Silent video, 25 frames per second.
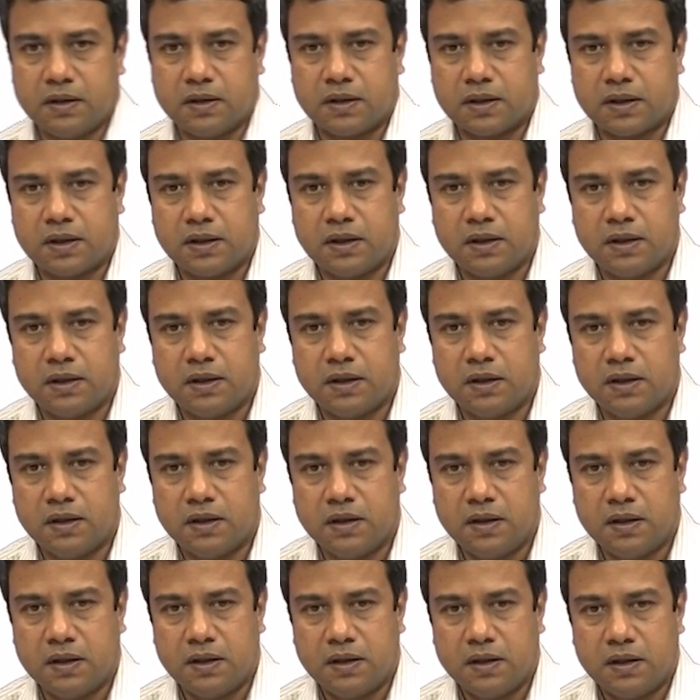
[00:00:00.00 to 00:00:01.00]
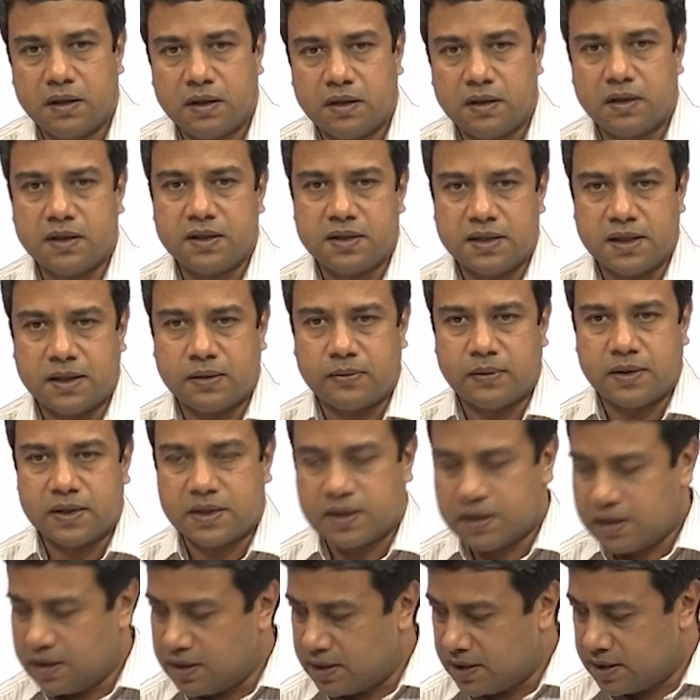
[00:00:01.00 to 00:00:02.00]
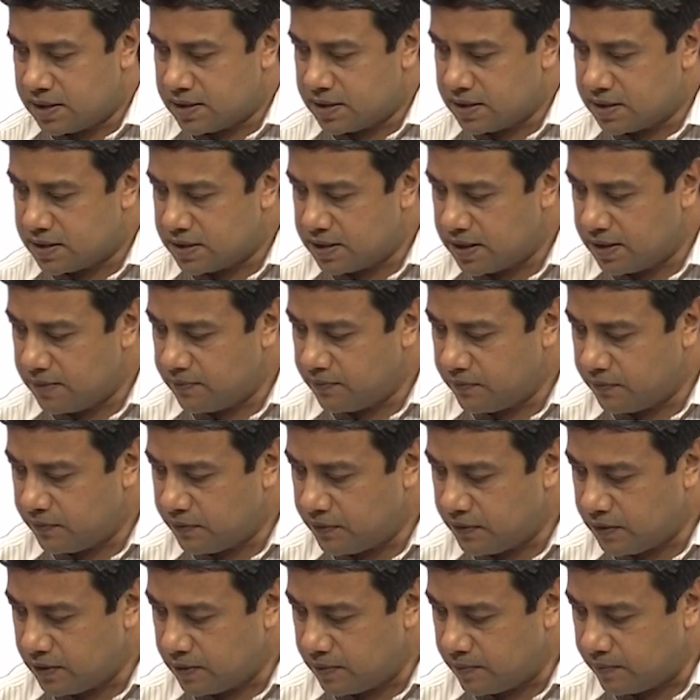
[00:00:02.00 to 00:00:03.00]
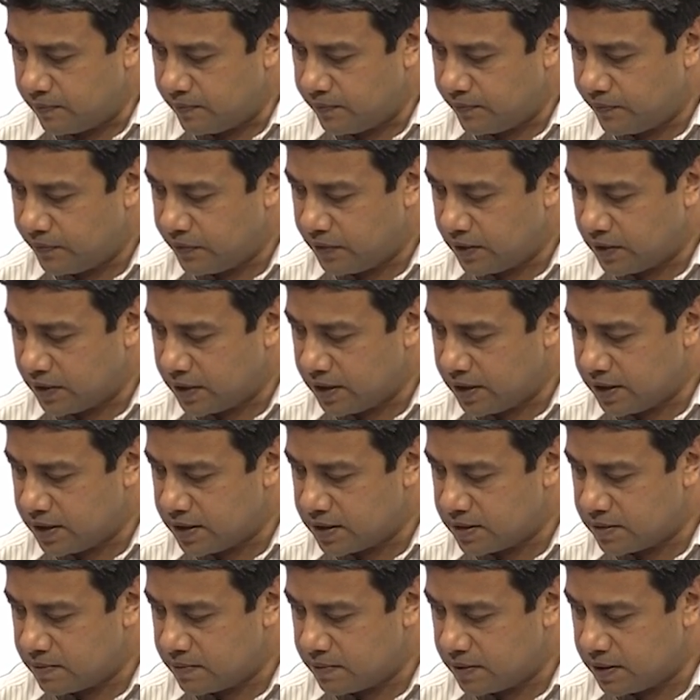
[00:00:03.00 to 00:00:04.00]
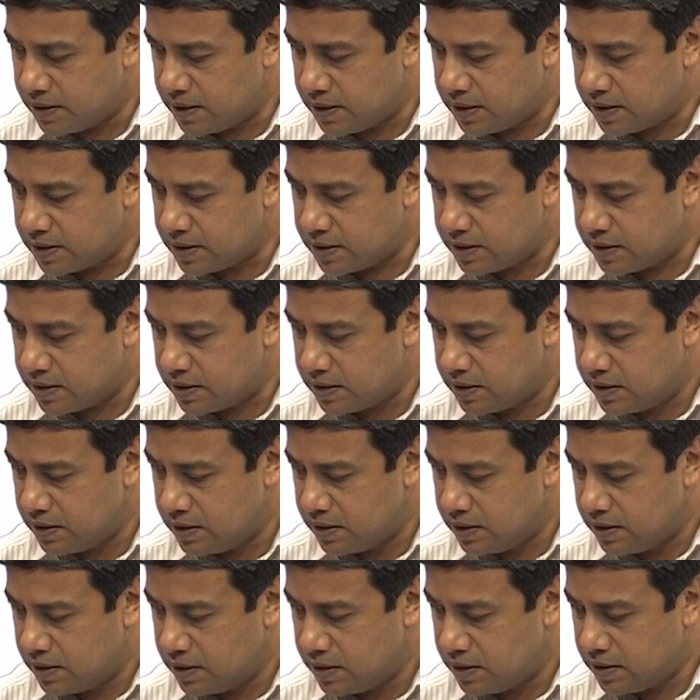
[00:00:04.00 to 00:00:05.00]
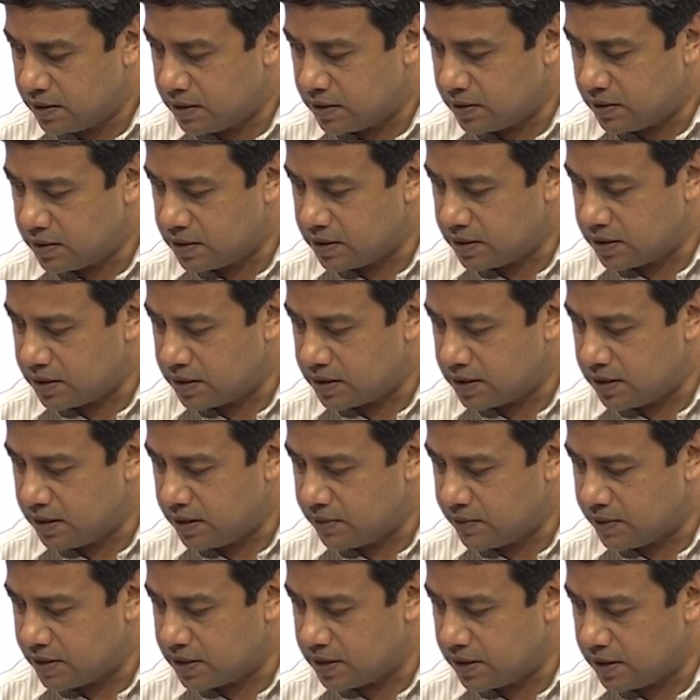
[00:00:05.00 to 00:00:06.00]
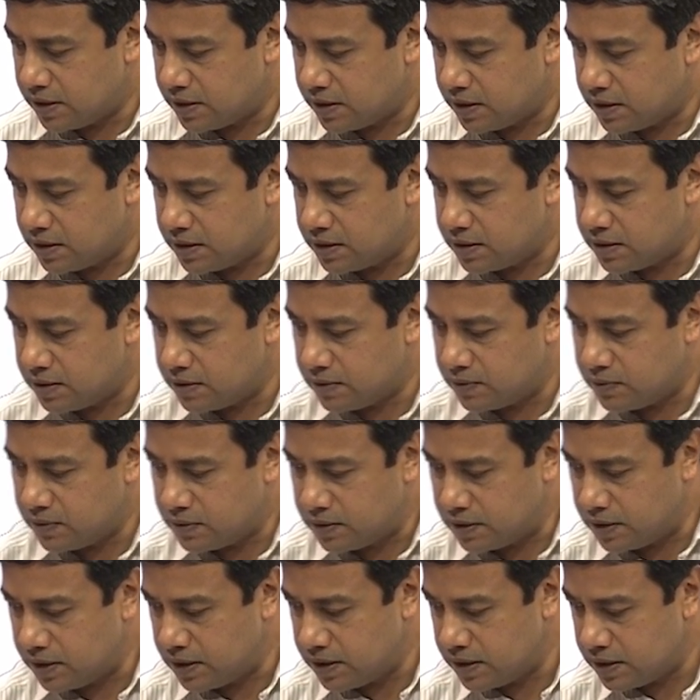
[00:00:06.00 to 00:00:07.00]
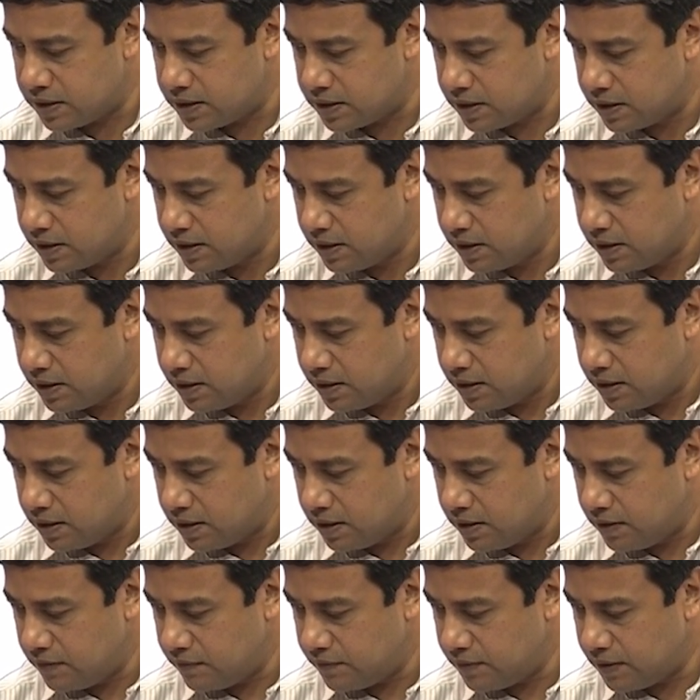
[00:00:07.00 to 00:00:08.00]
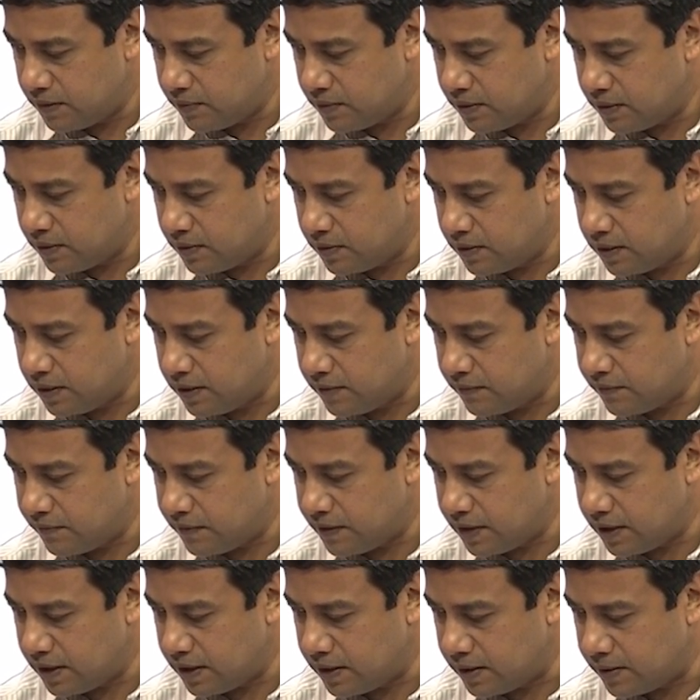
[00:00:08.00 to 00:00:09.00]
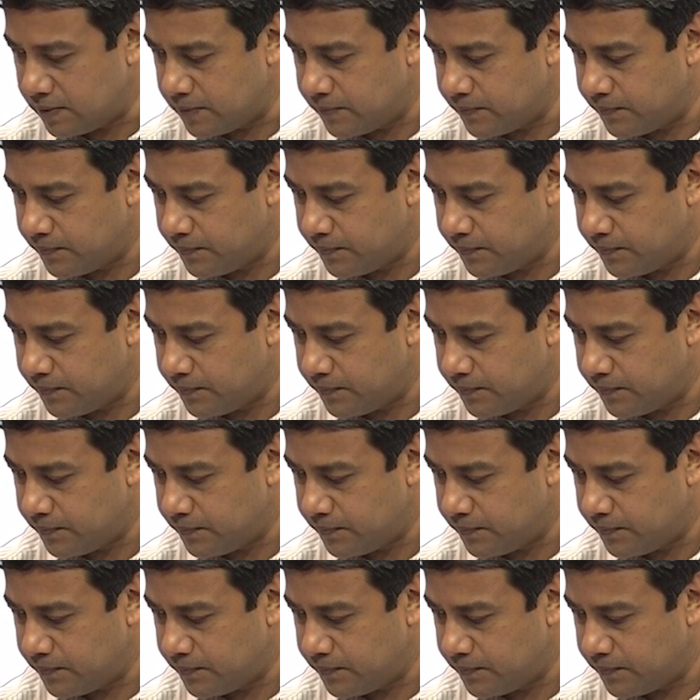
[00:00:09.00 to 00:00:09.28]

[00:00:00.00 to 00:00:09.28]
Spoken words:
Okay. This equation has the same form, okay, as the concentration equation in Cartesian coordinates. If I were to define,